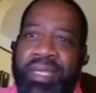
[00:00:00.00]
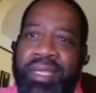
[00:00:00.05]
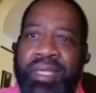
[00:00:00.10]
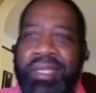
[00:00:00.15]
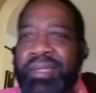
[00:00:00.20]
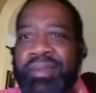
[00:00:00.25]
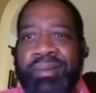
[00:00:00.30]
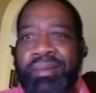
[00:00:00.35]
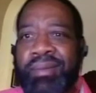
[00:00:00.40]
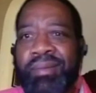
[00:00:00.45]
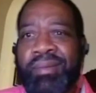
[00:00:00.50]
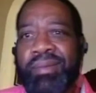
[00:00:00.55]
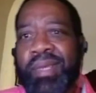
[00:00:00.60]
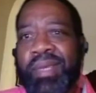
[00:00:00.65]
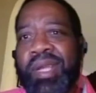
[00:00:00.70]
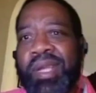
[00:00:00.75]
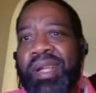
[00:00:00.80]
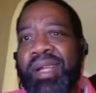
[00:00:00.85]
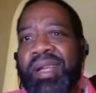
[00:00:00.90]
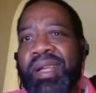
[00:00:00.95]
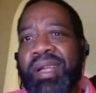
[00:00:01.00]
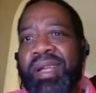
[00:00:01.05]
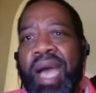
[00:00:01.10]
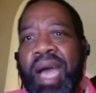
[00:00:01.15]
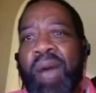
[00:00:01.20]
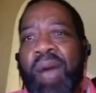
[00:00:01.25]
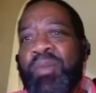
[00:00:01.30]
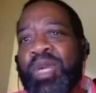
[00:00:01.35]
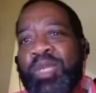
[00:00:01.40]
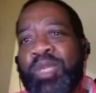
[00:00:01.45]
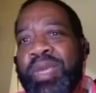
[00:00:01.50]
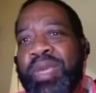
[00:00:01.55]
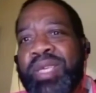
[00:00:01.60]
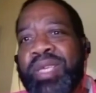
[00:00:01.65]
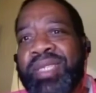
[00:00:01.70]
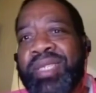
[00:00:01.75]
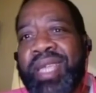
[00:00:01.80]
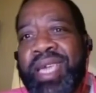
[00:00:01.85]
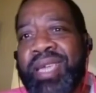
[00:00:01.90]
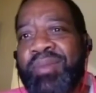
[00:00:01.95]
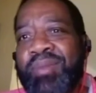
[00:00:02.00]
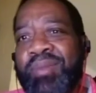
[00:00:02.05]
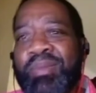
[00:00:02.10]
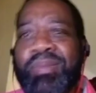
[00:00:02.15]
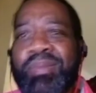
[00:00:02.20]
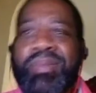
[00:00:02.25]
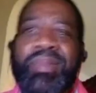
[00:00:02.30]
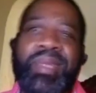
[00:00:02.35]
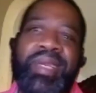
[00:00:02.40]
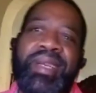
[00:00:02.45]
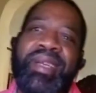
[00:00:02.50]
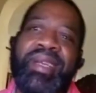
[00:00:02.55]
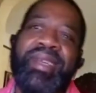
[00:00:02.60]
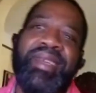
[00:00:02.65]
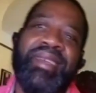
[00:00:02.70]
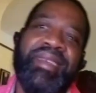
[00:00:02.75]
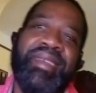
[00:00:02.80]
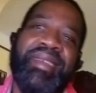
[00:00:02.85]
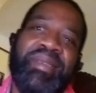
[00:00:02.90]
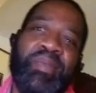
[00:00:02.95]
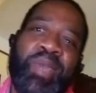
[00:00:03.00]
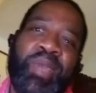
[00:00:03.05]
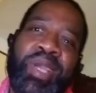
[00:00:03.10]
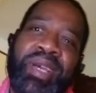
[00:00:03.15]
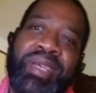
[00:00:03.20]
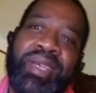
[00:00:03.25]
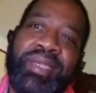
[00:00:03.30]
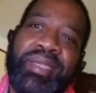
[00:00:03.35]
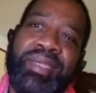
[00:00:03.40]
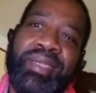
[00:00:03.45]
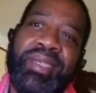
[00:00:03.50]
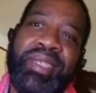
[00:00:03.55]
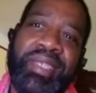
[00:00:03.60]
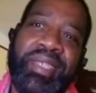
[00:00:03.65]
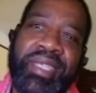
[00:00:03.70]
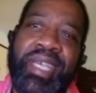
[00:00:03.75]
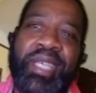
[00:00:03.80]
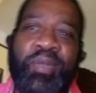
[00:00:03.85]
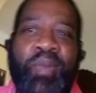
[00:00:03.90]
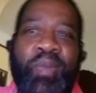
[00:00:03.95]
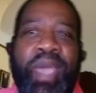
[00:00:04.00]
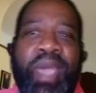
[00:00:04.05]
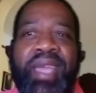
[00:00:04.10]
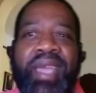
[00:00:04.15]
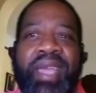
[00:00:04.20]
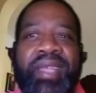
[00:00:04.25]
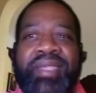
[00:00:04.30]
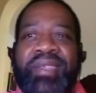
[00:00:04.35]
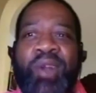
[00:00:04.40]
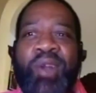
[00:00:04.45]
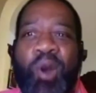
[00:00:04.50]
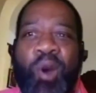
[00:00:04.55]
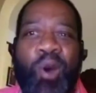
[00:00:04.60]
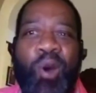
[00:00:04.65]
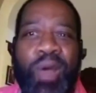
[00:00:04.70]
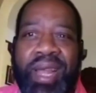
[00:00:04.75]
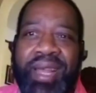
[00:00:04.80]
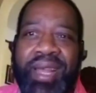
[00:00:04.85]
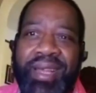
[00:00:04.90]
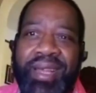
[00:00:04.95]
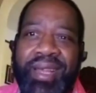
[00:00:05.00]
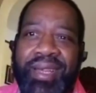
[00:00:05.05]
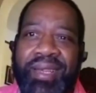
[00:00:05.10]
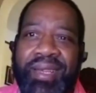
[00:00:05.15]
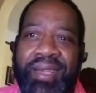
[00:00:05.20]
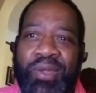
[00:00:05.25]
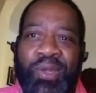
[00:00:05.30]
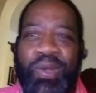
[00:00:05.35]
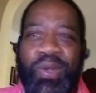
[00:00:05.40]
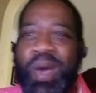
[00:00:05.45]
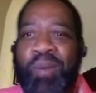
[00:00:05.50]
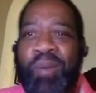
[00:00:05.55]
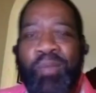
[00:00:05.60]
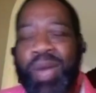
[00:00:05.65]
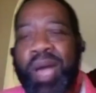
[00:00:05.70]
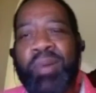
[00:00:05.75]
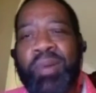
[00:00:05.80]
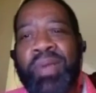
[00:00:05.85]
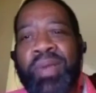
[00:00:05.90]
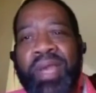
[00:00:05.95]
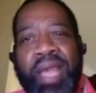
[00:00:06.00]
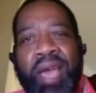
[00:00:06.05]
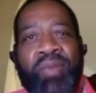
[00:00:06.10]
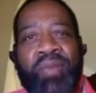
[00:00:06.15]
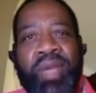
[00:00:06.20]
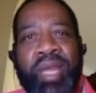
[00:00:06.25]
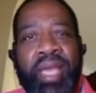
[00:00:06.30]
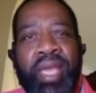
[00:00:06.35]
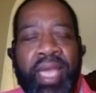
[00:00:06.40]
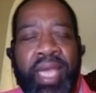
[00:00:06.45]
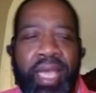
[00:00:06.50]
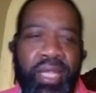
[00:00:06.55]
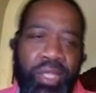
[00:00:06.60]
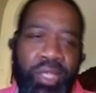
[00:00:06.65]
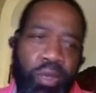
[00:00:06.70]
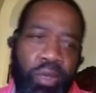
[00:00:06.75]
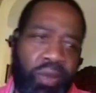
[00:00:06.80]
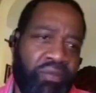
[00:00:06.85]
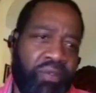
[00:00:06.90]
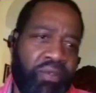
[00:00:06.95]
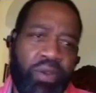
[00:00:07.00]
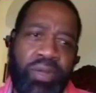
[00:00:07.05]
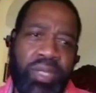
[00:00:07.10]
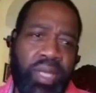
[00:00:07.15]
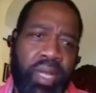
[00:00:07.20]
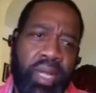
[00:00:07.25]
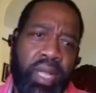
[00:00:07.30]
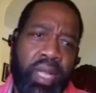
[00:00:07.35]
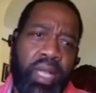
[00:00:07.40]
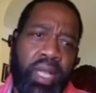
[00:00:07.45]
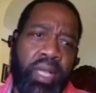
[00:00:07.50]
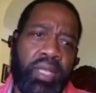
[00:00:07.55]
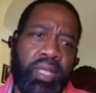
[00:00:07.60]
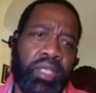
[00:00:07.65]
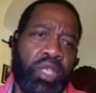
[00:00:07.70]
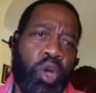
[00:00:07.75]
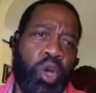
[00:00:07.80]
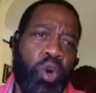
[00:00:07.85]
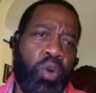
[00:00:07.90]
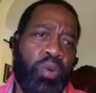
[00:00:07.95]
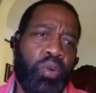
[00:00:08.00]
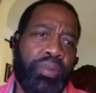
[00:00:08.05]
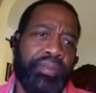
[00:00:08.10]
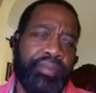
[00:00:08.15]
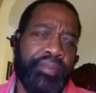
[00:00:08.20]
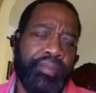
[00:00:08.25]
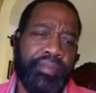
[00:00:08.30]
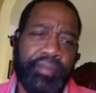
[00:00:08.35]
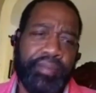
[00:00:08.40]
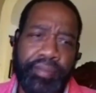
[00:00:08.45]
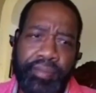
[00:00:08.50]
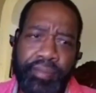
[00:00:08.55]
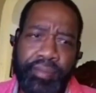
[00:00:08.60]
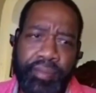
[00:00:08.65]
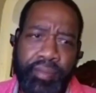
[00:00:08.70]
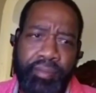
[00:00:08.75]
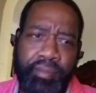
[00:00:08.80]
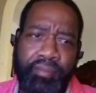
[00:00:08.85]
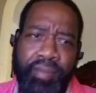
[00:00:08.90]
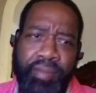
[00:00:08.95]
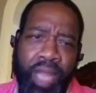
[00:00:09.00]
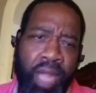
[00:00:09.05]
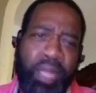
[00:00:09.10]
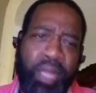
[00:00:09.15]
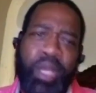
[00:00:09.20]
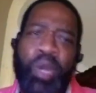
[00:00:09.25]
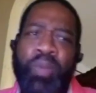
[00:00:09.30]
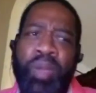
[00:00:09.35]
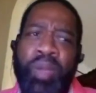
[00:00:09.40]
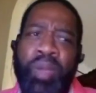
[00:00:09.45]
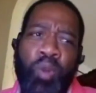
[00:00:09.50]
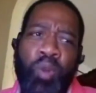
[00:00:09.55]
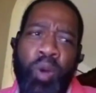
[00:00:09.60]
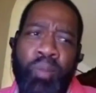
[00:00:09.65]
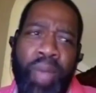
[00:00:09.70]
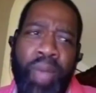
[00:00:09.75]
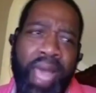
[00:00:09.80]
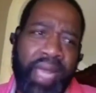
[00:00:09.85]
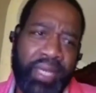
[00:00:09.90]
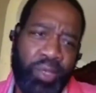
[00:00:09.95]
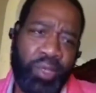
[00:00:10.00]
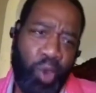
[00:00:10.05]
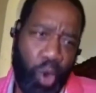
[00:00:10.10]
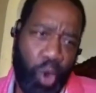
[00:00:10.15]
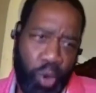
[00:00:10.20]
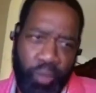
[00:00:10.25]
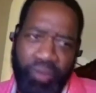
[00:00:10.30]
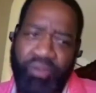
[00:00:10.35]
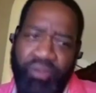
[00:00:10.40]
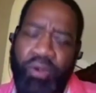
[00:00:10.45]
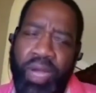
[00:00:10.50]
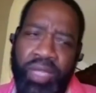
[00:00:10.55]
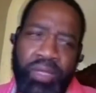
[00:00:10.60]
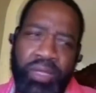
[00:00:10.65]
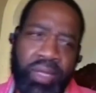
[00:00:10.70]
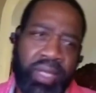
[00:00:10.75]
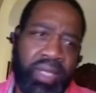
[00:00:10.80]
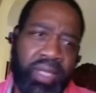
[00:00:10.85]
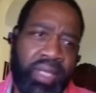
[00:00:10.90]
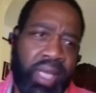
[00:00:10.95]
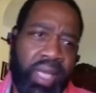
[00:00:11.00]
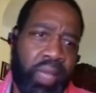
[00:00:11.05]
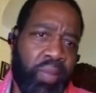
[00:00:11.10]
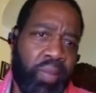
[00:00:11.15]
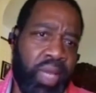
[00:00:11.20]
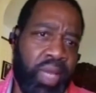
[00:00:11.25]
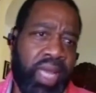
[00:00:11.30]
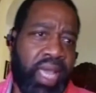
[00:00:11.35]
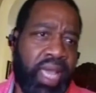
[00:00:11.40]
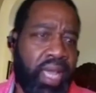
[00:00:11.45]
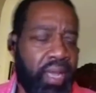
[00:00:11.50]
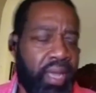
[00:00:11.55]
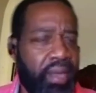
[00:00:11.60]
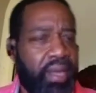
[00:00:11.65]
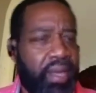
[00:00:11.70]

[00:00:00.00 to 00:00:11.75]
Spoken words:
is, I must be asleep because this chest pain is gone. So I'm probably not really here. So so a little bit more backstory. Before I took the CBD.